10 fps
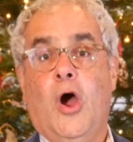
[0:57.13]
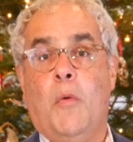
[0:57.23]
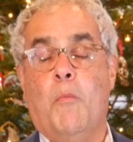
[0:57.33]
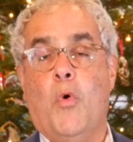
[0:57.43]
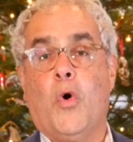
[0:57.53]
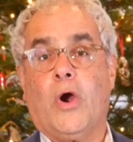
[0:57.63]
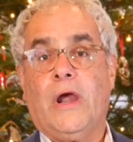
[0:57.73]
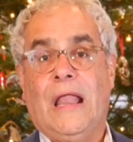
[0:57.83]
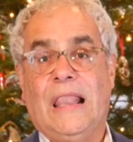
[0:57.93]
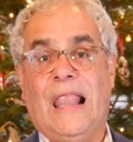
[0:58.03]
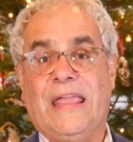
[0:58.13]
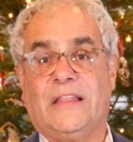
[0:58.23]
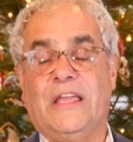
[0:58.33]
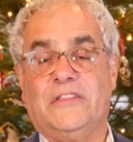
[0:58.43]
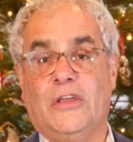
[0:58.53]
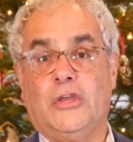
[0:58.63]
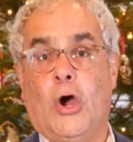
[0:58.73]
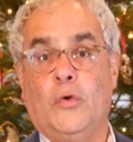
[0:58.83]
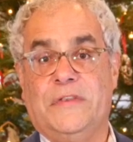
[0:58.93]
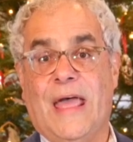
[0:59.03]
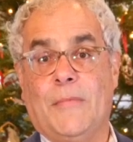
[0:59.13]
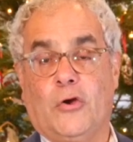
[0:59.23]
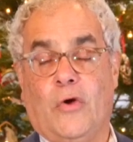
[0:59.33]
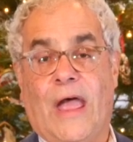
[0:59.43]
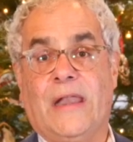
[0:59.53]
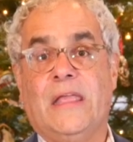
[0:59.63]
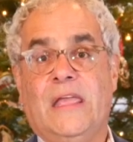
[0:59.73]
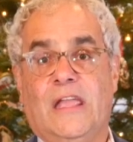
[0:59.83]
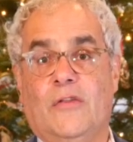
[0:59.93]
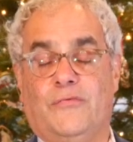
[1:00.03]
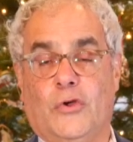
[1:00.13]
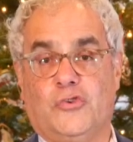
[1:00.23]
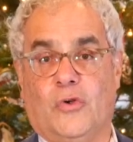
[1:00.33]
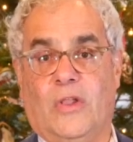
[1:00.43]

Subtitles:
more likely to go Democrat in future